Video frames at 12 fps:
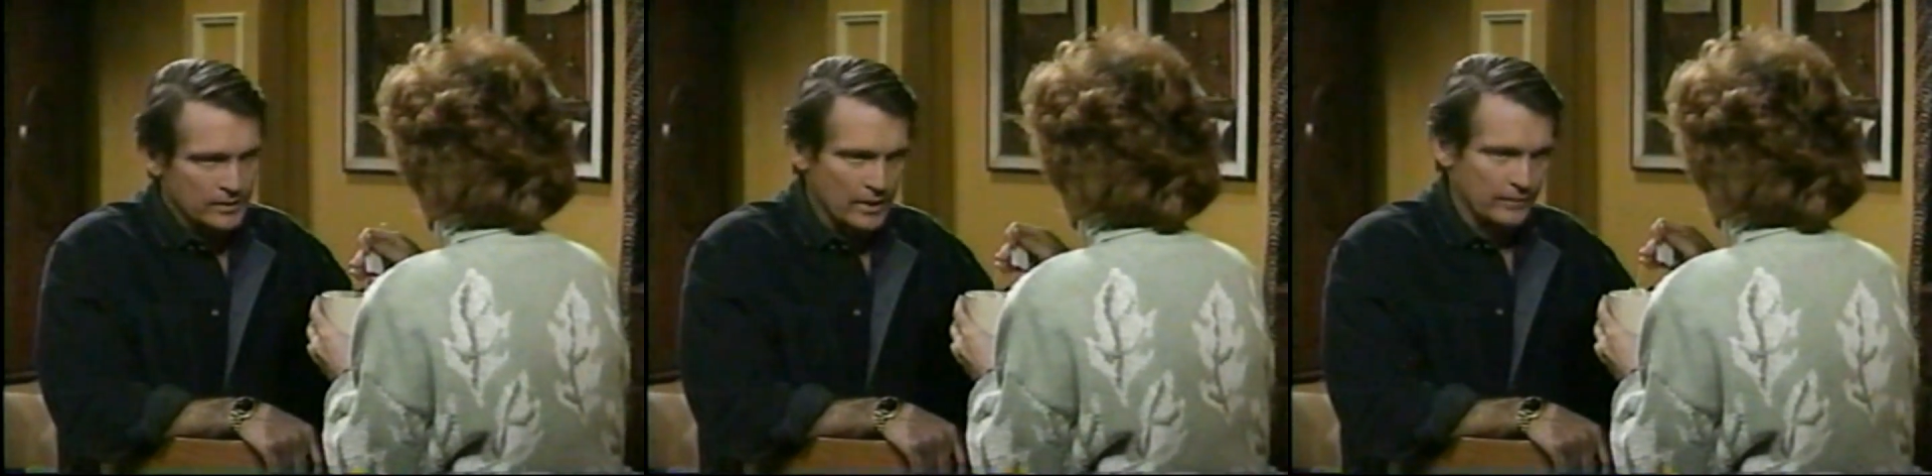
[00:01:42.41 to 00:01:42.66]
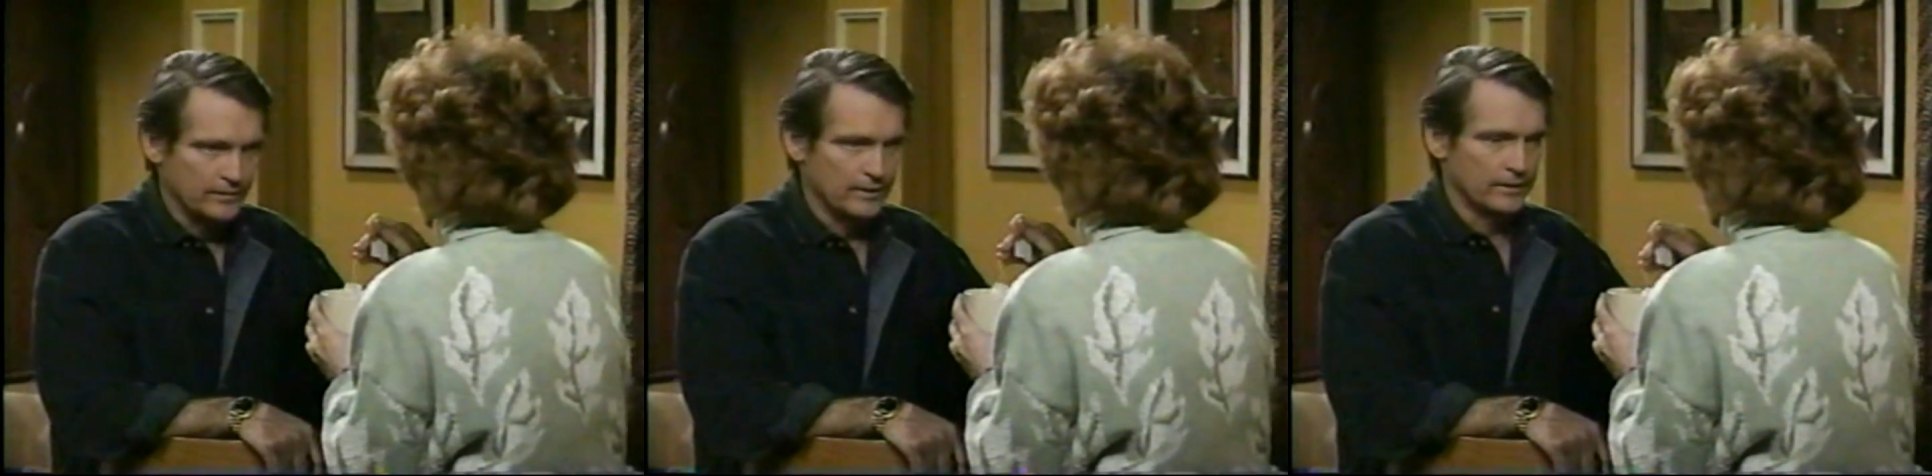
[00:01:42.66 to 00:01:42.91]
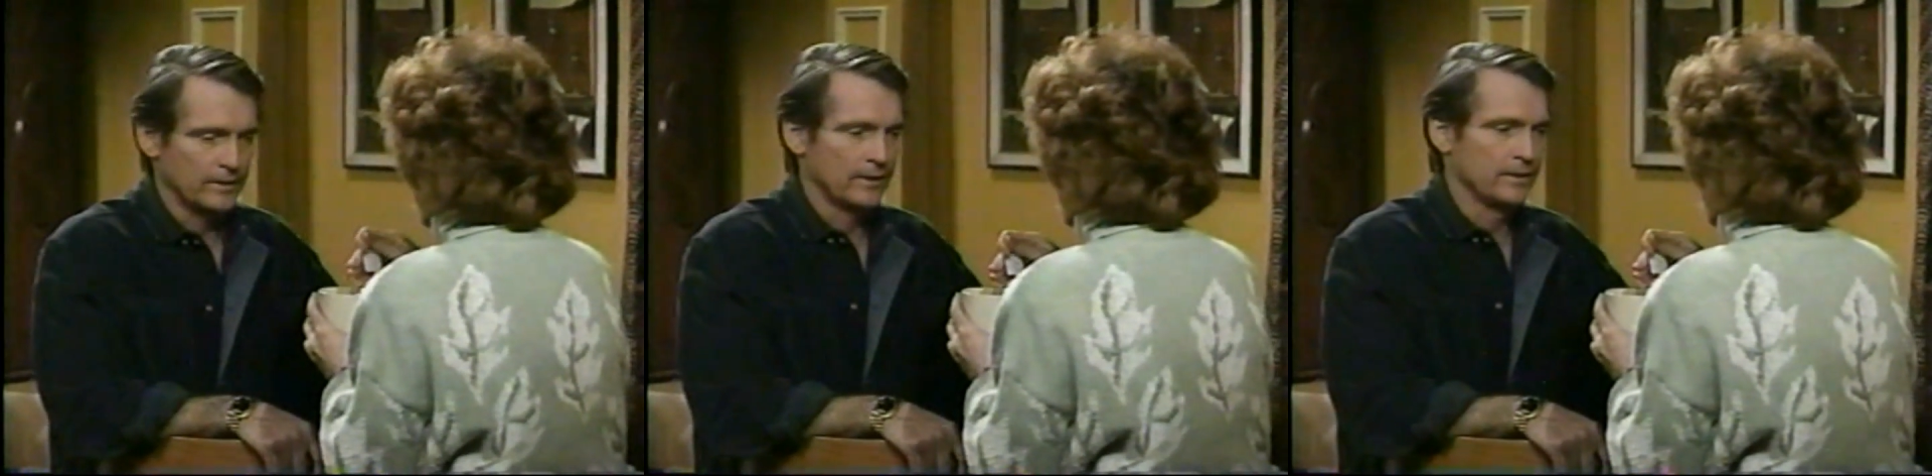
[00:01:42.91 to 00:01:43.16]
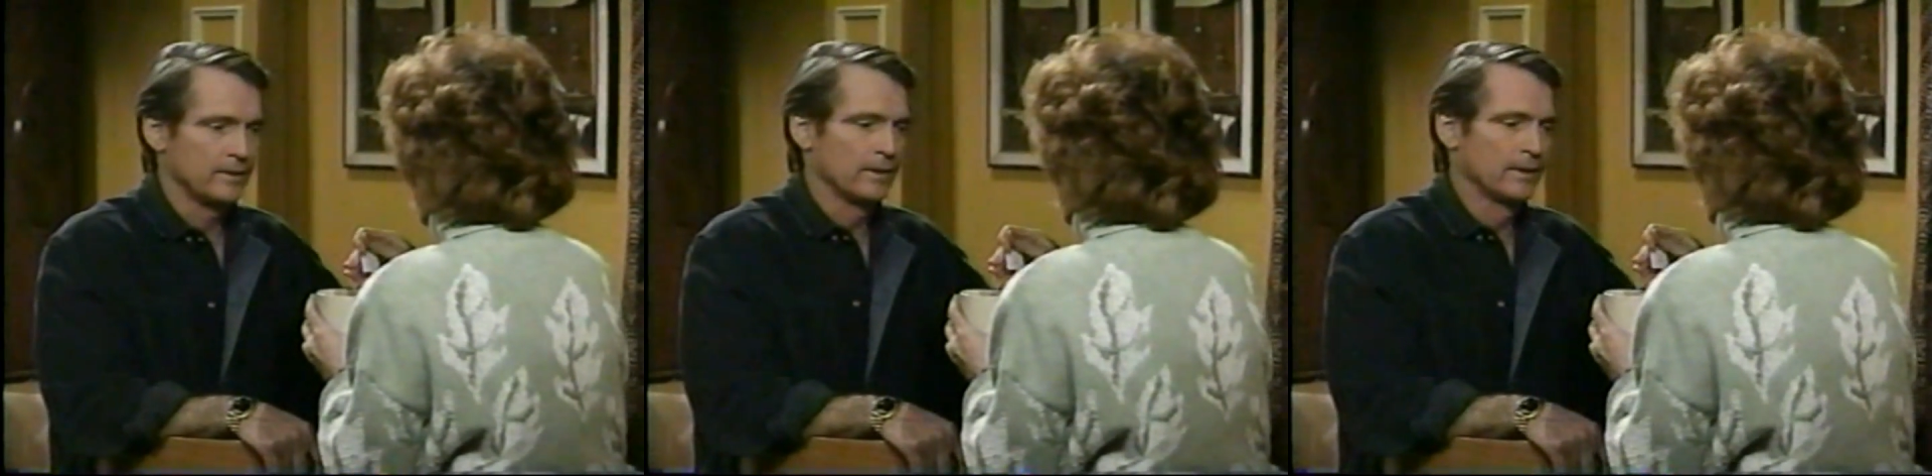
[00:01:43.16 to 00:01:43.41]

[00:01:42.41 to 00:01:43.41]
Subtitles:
definitely.